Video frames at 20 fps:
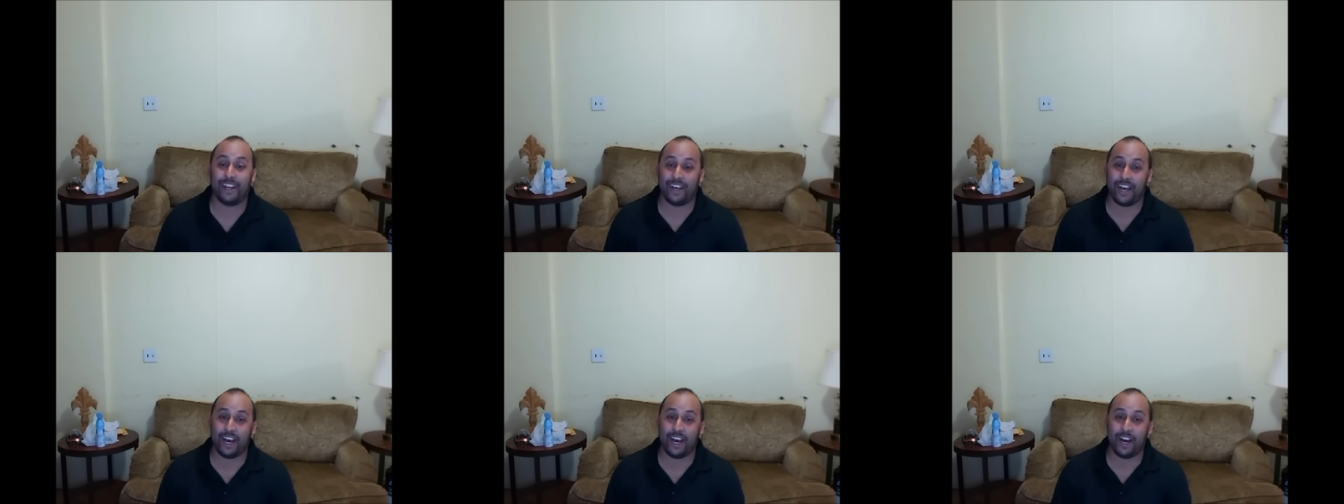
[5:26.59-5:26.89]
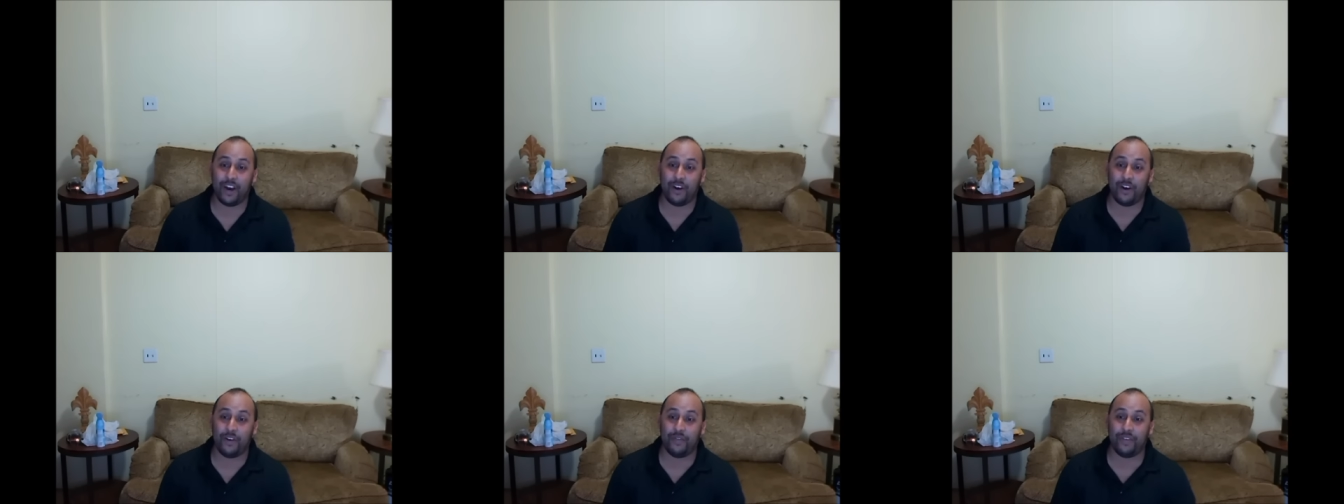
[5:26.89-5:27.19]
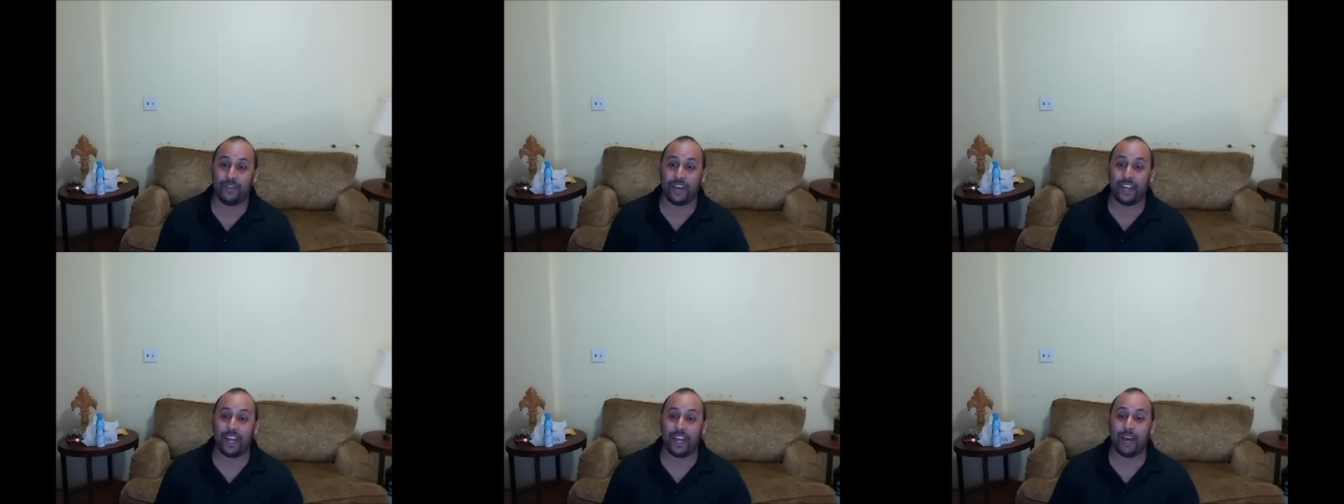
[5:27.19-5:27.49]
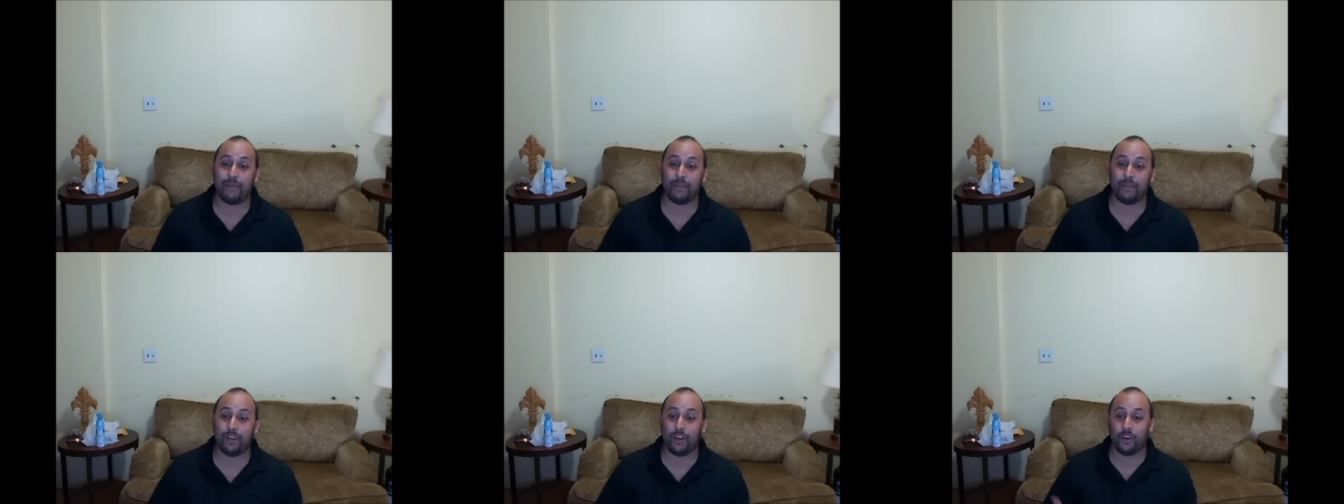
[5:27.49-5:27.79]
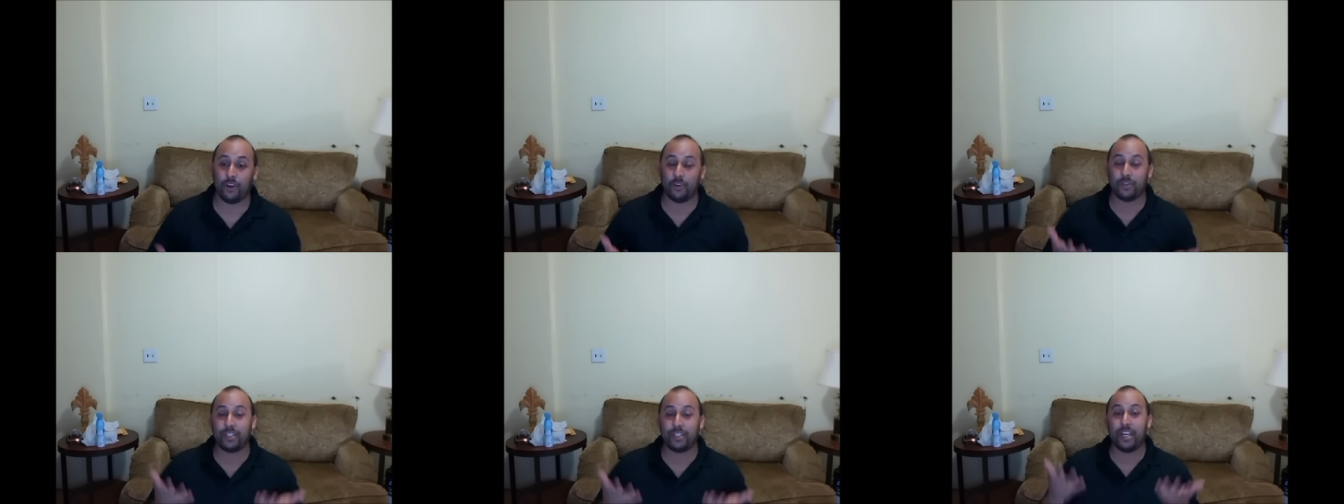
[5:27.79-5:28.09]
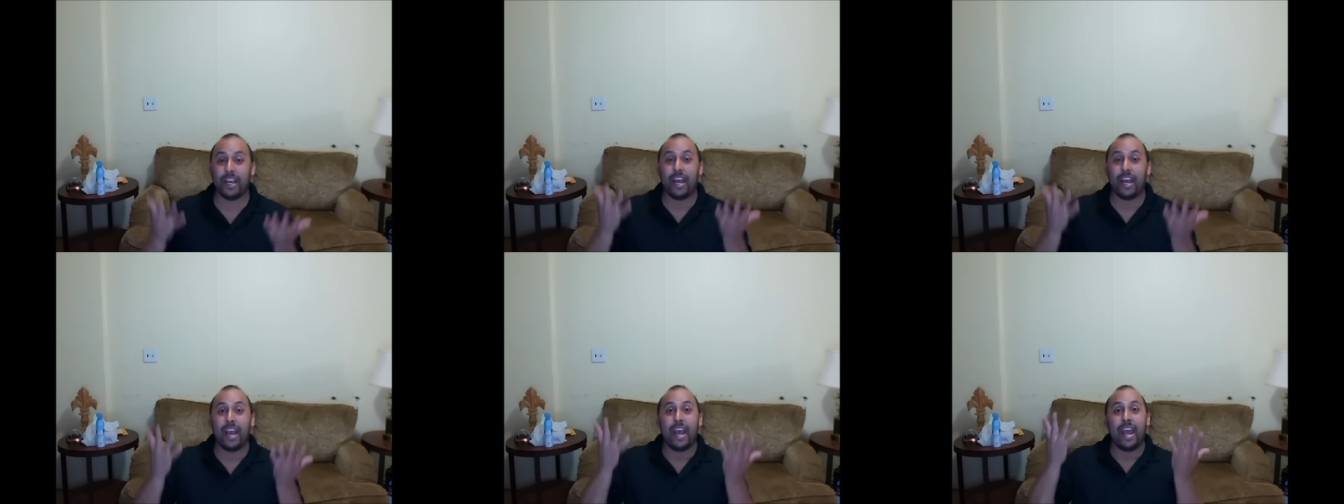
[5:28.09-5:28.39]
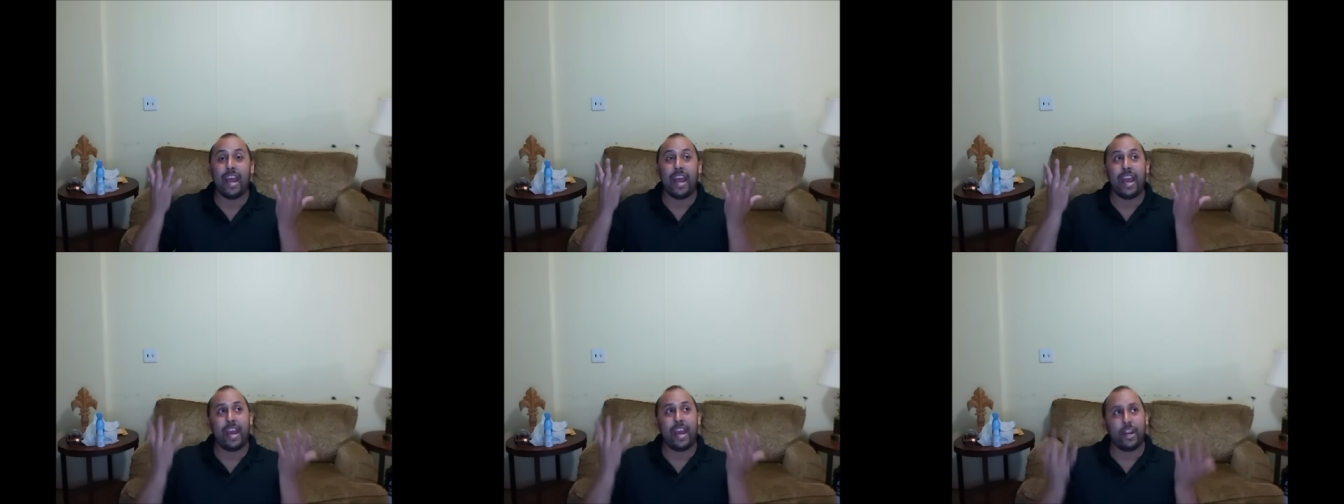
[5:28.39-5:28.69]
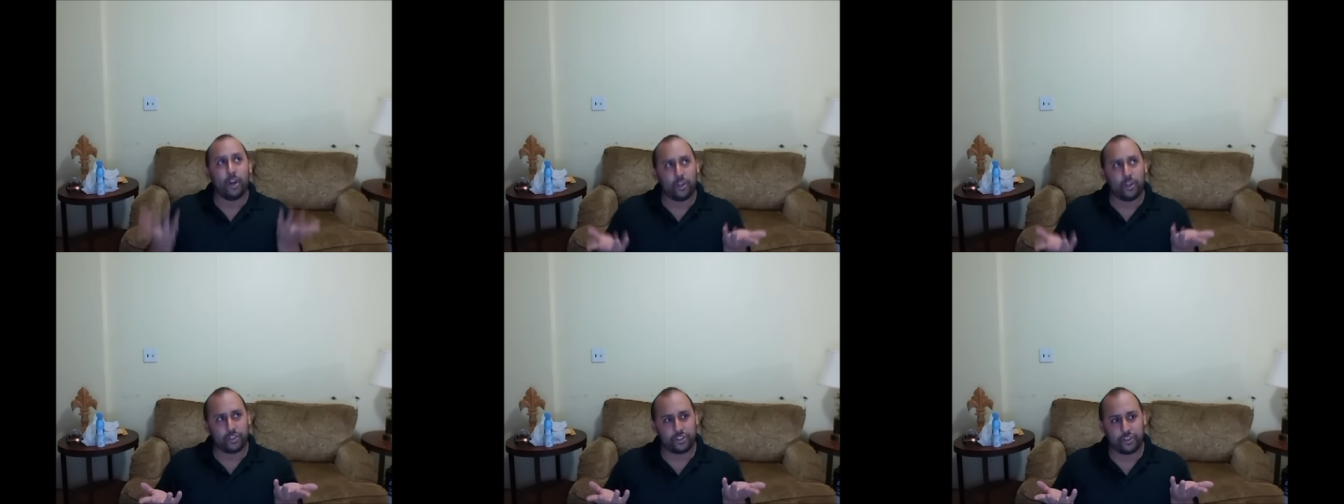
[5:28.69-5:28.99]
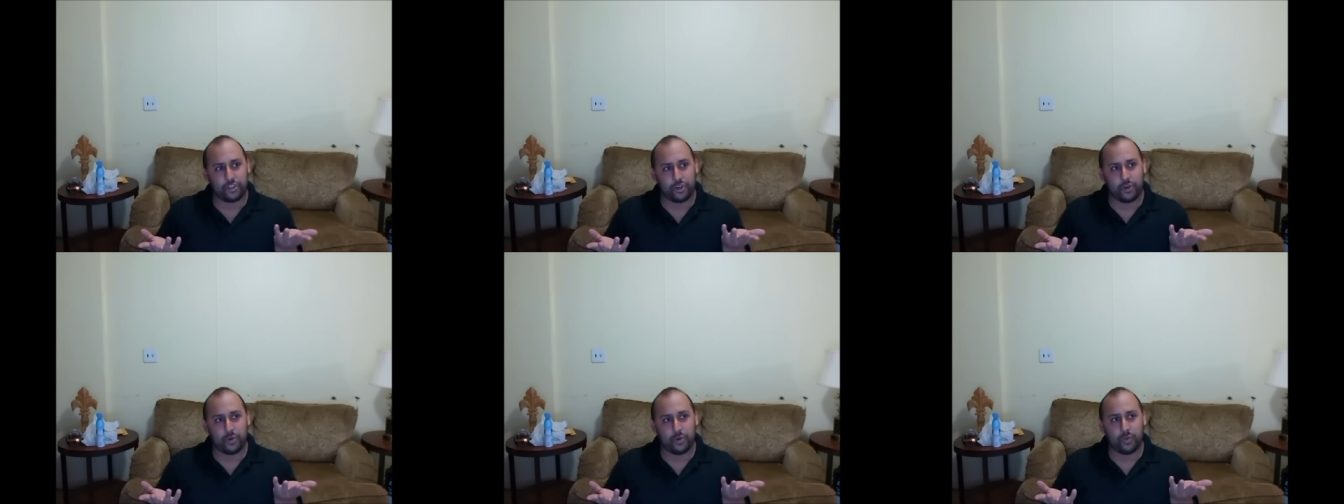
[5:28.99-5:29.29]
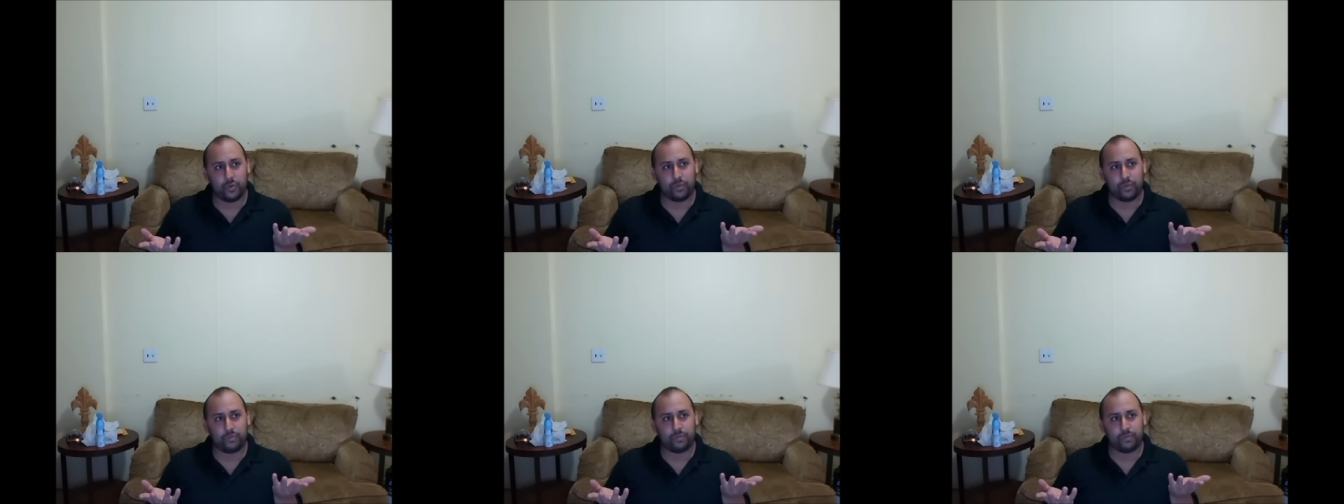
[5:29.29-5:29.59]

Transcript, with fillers: how that app goes. And also,